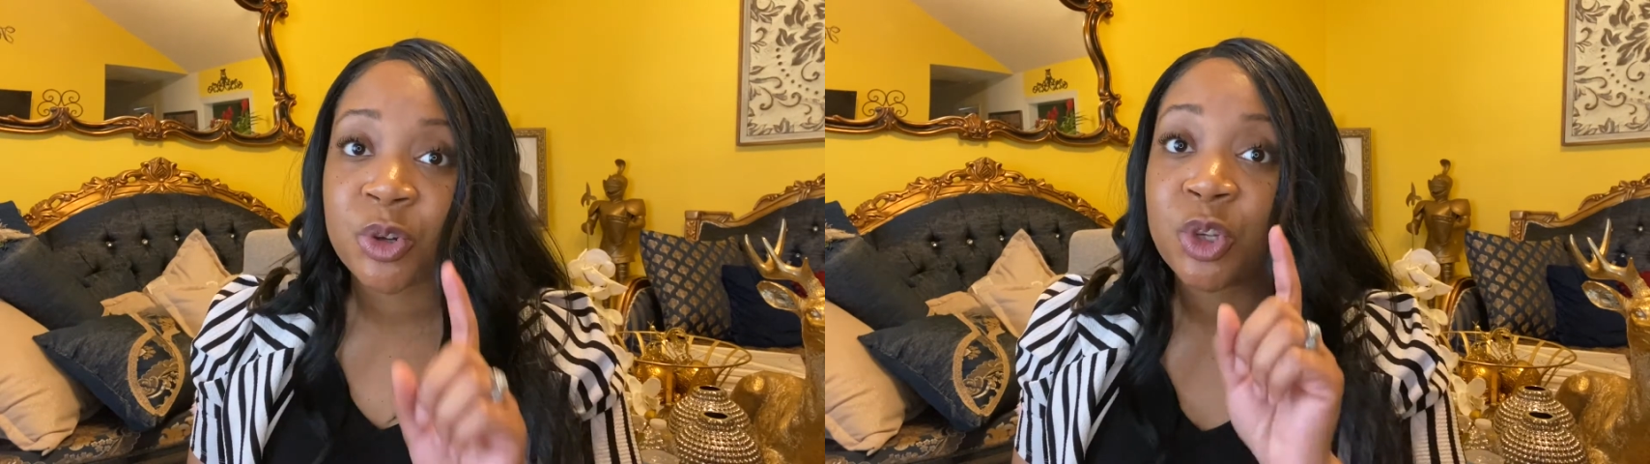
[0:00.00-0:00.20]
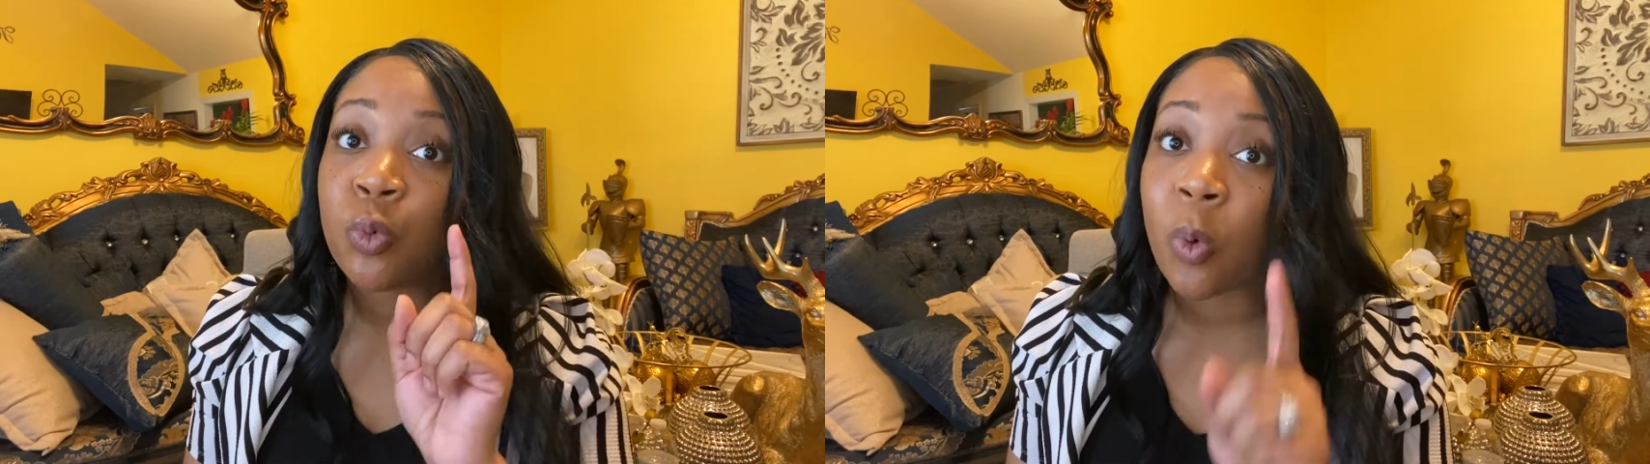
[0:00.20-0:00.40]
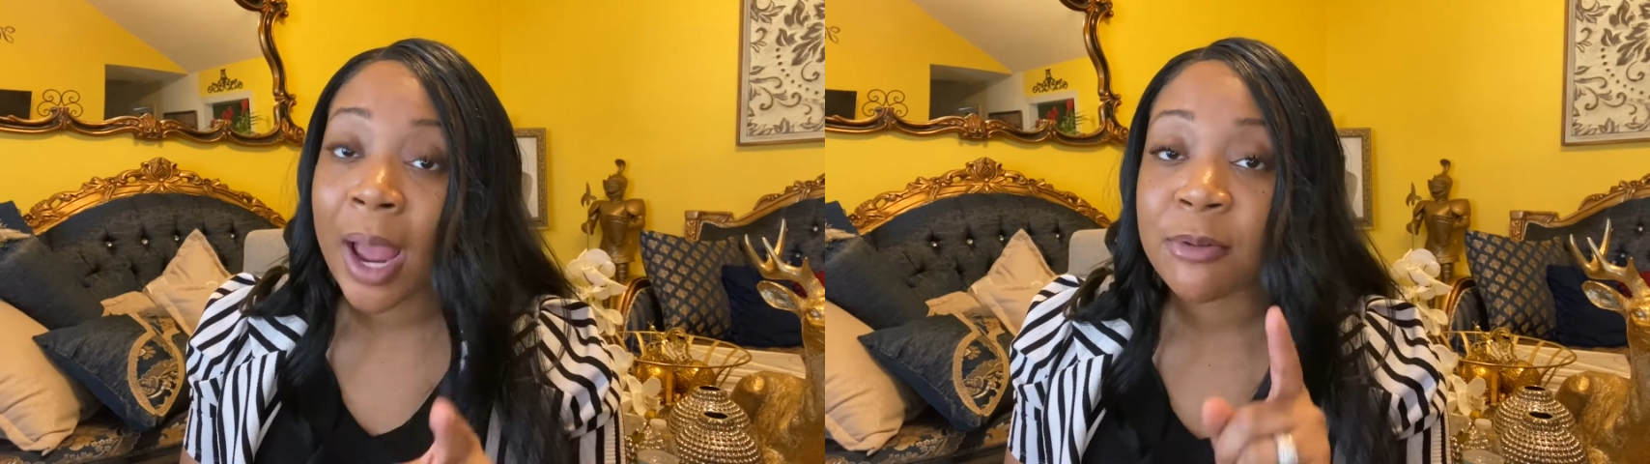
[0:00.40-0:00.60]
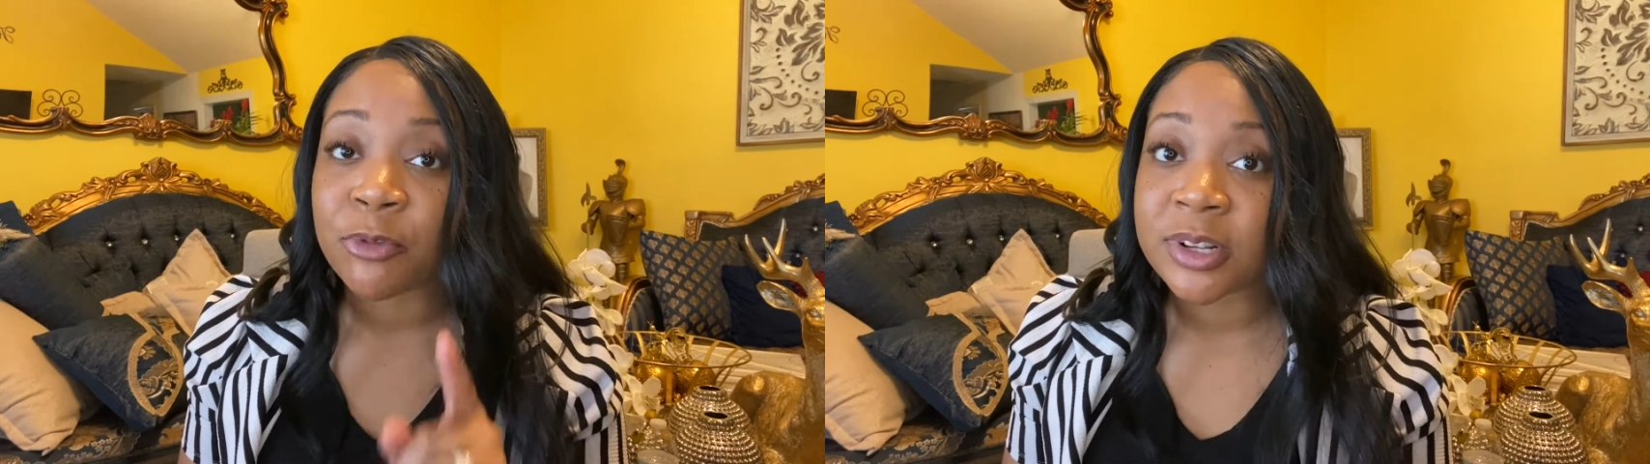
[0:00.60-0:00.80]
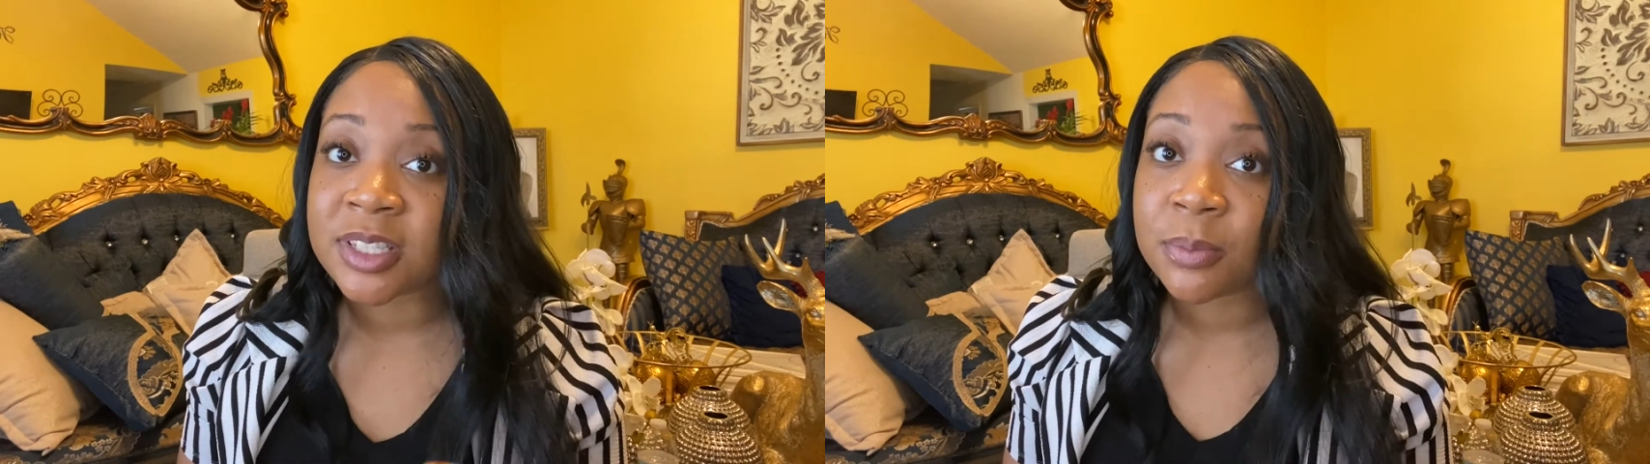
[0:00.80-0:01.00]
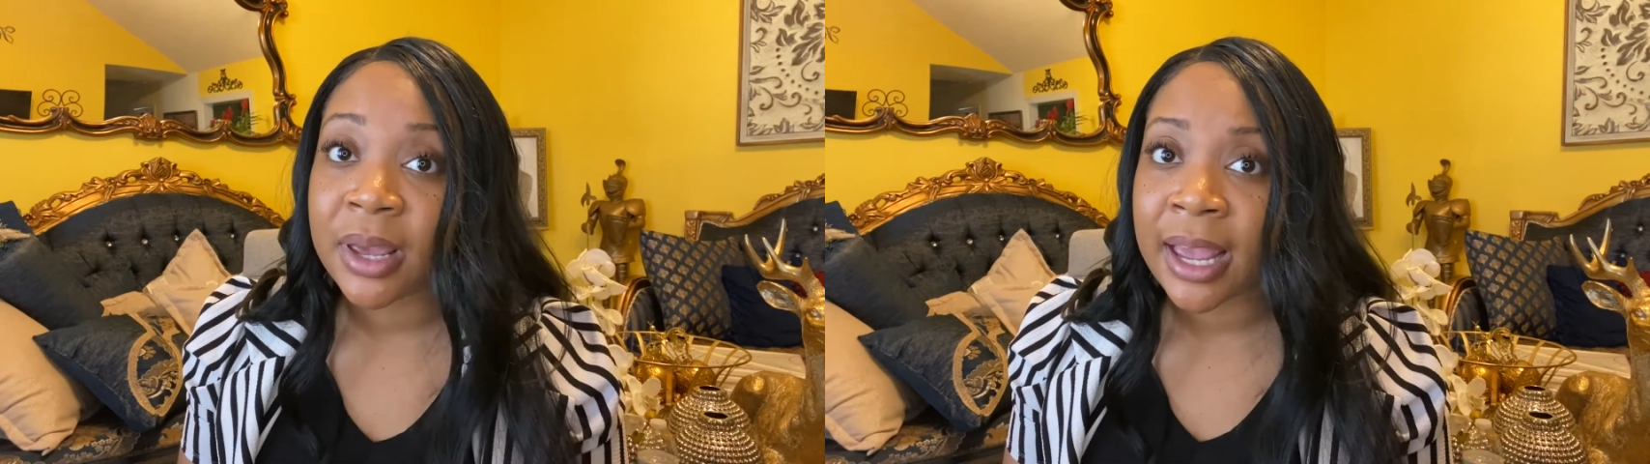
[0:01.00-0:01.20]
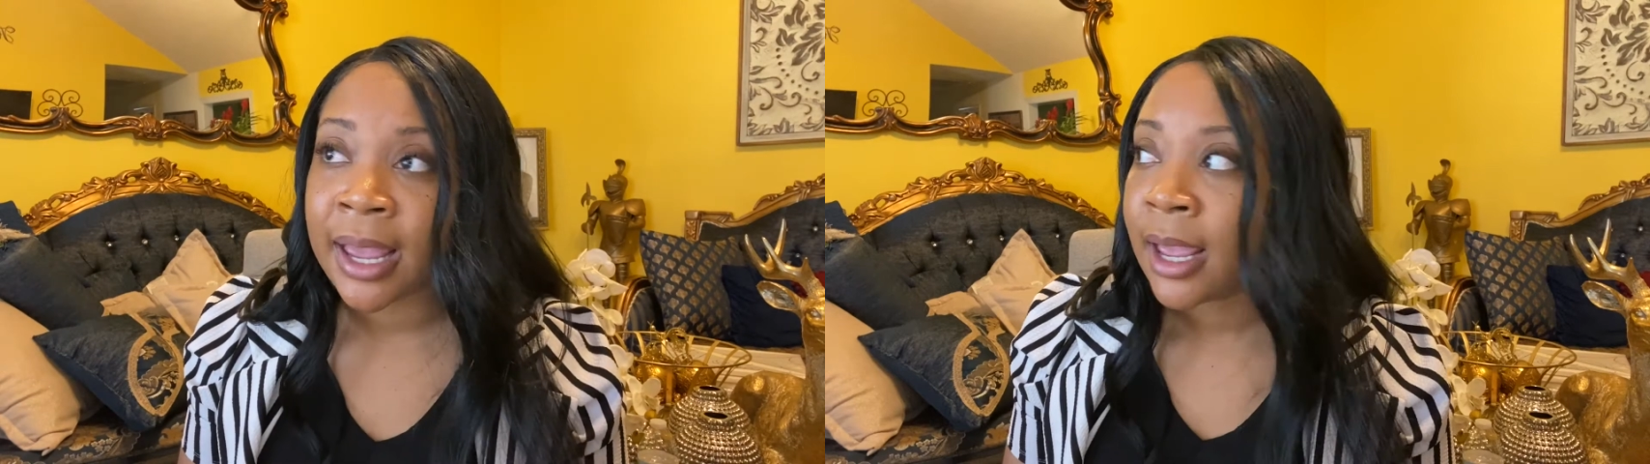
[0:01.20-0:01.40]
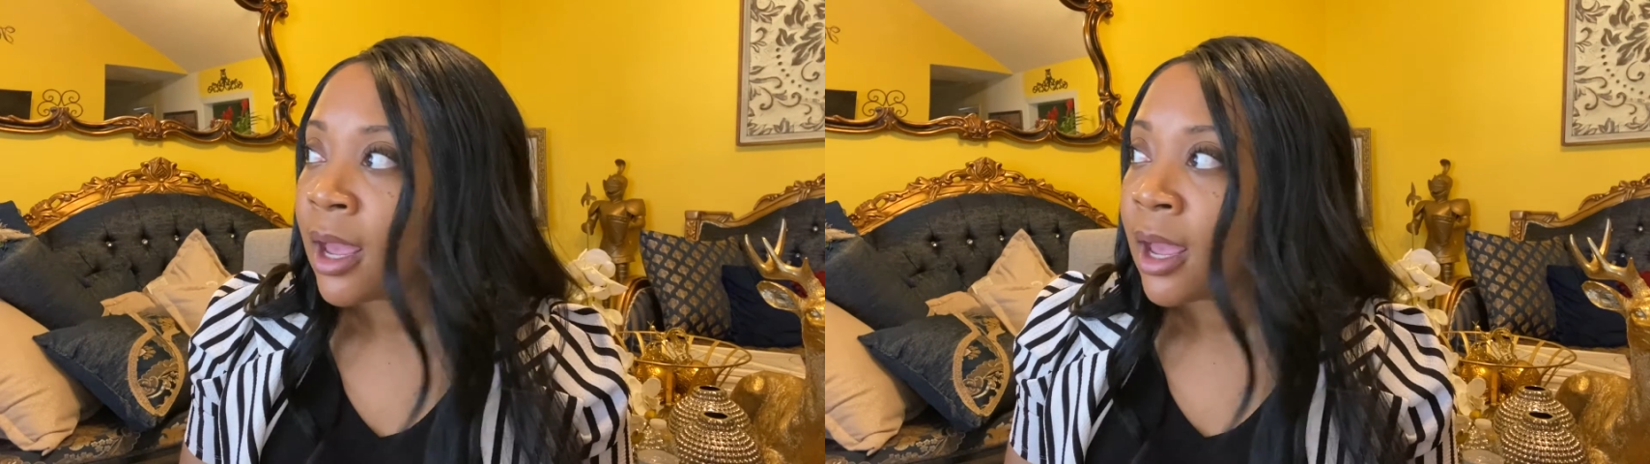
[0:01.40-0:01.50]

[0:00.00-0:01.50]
you wipe front to back.